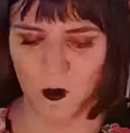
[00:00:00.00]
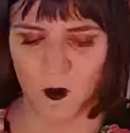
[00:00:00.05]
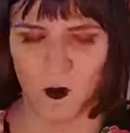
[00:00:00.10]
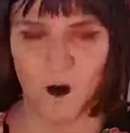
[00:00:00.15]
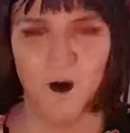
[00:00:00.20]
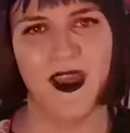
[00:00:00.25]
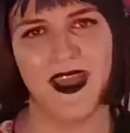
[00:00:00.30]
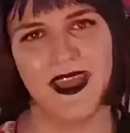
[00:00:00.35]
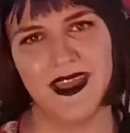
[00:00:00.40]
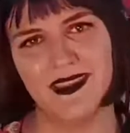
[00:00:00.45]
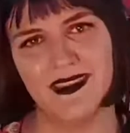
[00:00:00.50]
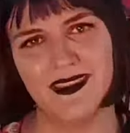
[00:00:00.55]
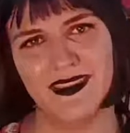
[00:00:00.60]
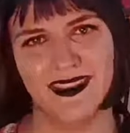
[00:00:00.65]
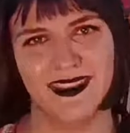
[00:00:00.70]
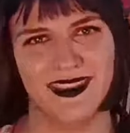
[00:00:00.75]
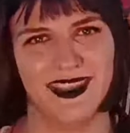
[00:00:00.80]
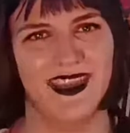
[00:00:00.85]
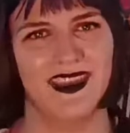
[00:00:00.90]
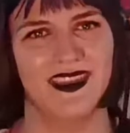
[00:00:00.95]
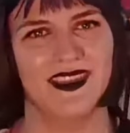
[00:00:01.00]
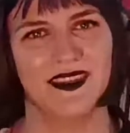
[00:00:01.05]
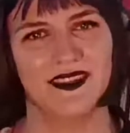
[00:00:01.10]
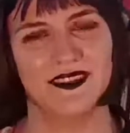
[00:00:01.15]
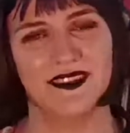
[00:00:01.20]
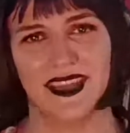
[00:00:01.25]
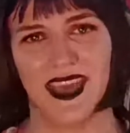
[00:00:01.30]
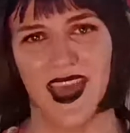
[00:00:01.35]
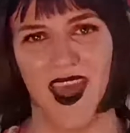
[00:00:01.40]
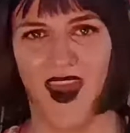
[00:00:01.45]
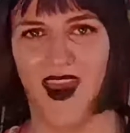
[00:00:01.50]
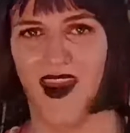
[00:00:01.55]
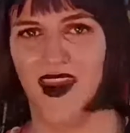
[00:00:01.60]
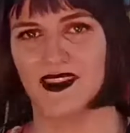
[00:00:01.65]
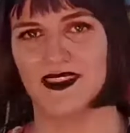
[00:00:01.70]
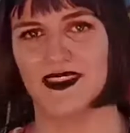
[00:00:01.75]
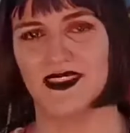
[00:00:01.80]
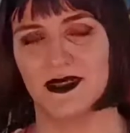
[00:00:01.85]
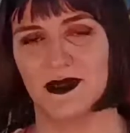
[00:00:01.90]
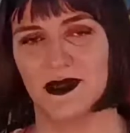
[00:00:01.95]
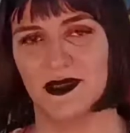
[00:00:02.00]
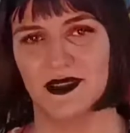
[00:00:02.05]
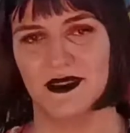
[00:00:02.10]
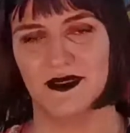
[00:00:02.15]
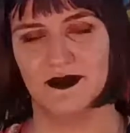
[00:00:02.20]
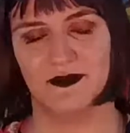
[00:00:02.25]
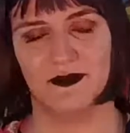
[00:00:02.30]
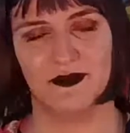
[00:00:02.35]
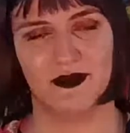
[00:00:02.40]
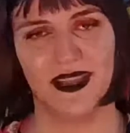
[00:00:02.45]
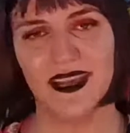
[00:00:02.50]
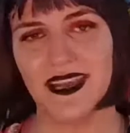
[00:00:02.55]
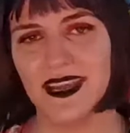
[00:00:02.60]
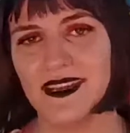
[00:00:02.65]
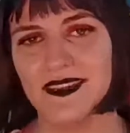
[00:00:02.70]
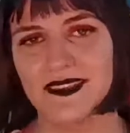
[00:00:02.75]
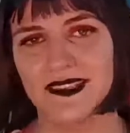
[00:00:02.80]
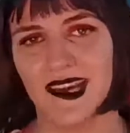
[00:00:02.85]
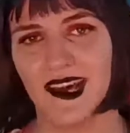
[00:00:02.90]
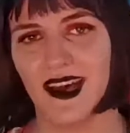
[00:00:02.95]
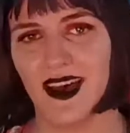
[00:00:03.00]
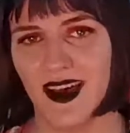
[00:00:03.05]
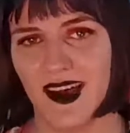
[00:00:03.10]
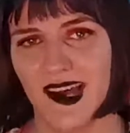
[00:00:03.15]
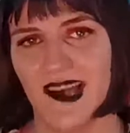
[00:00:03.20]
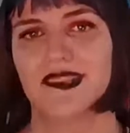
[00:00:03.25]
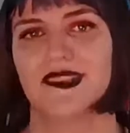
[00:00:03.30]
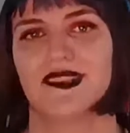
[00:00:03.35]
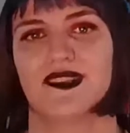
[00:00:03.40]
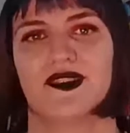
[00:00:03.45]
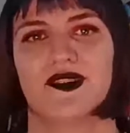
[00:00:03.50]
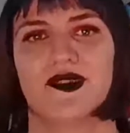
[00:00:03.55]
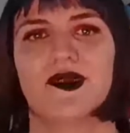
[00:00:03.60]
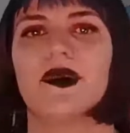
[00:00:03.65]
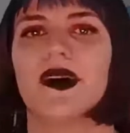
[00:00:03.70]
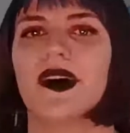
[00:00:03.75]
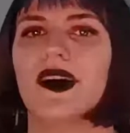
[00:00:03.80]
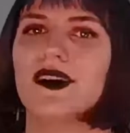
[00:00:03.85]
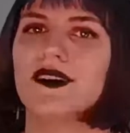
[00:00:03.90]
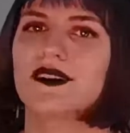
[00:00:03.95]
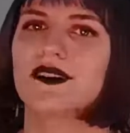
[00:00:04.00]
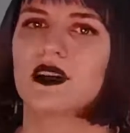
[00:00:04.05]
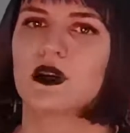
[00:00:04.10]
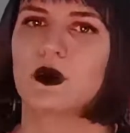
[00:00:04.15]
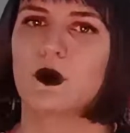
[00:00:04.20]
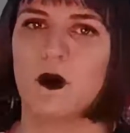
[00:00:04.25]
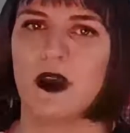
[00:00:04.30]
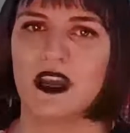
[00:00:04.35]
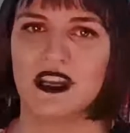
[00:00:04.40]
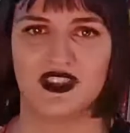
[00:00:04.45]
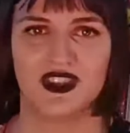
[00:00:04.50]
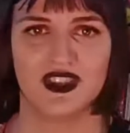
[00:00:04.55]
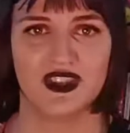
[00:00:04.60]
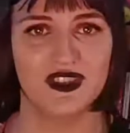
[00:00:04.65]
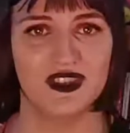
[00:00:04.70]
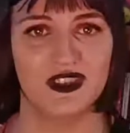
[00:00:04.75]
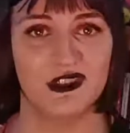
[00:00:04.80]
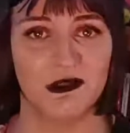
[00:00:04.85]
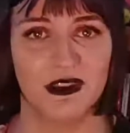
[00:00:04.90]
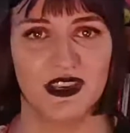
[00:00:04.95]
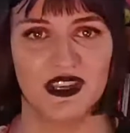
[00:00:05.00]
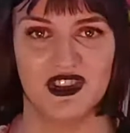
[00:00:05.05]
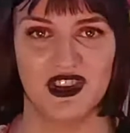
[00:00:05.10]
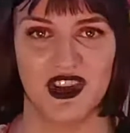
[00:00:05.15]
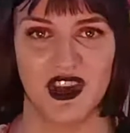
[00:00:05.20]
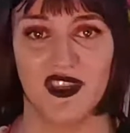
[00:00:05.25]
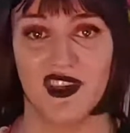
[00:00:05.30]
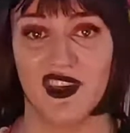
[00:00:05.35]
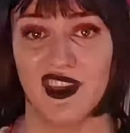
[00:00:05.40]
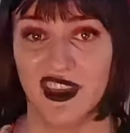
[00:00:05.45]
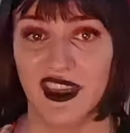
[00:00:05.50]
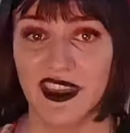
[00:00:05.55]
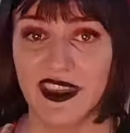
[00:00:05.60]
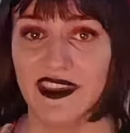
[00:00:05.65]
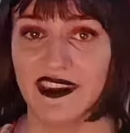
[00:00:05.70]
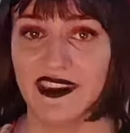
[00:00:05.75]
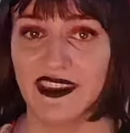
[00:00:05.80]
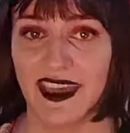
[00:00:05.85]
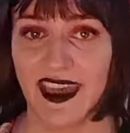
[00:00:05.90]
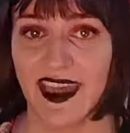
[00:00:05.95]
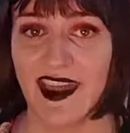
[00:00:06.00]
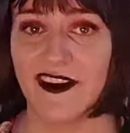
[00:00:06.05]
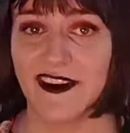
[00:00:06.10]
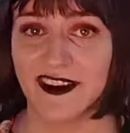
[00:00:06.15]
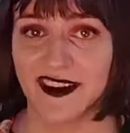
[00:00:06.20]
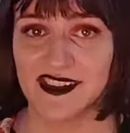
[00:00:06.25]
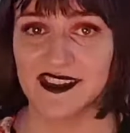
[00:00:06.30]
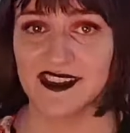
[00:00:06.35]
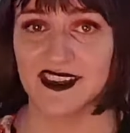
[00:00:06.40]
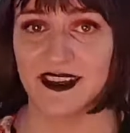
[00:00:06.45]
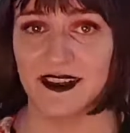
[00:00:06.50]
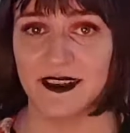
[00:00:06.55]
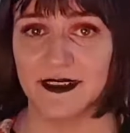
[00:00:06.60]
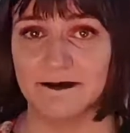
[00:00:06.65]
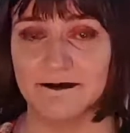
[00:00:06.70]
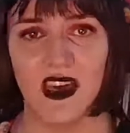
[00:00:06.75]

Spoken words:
When getting into character, players are asked to ask a question to each other in character.